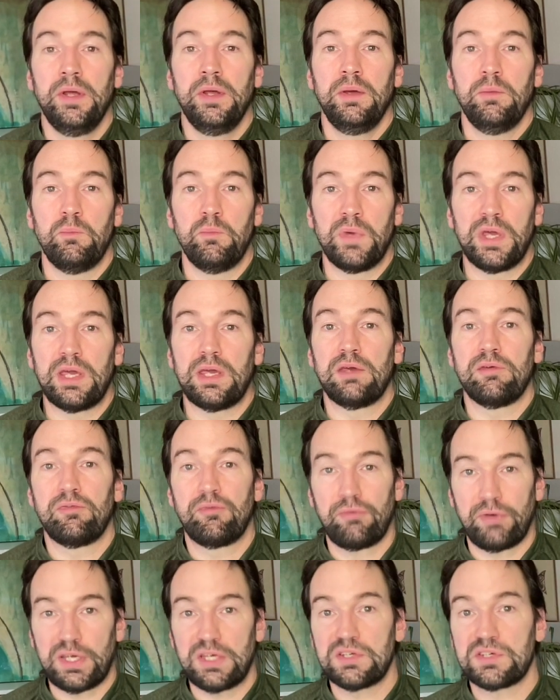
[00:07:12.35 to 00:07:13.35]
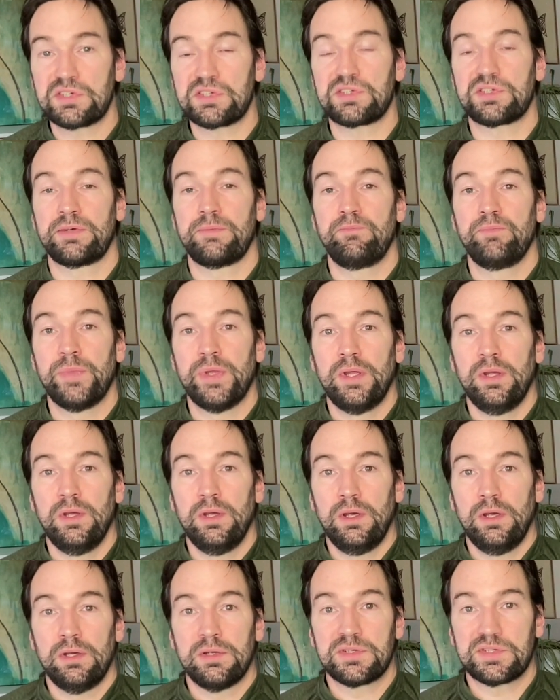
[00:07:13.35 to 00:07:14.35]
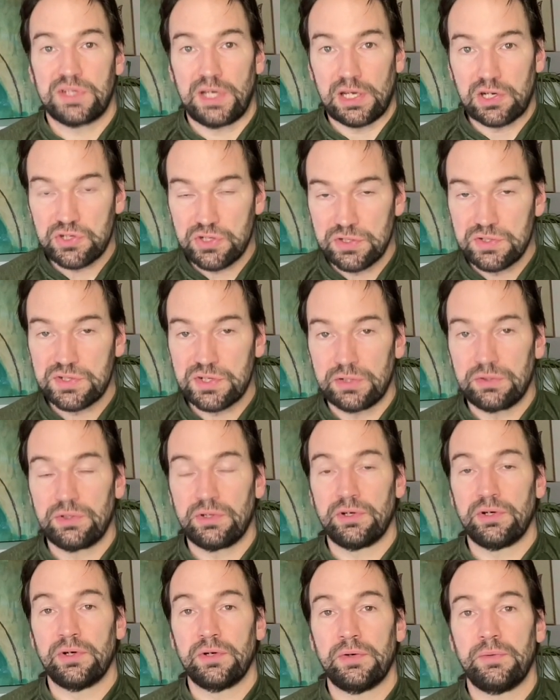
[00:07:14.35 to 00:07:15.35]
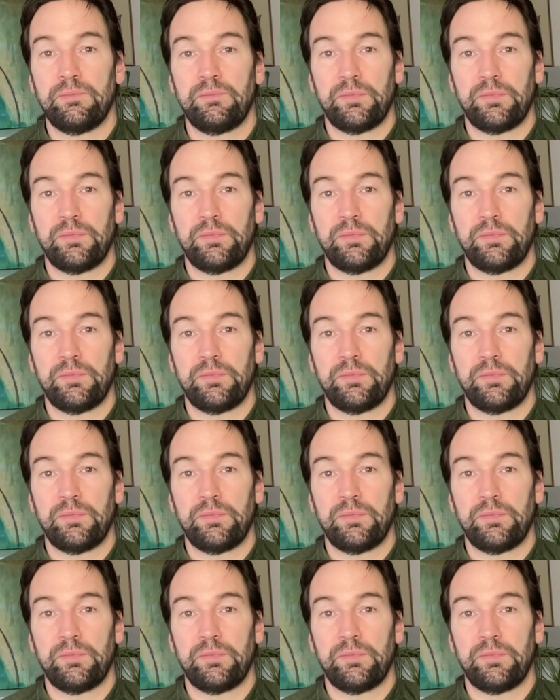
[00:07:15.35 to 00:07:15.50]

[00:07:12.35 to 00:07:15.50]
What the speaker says: may face sanctions under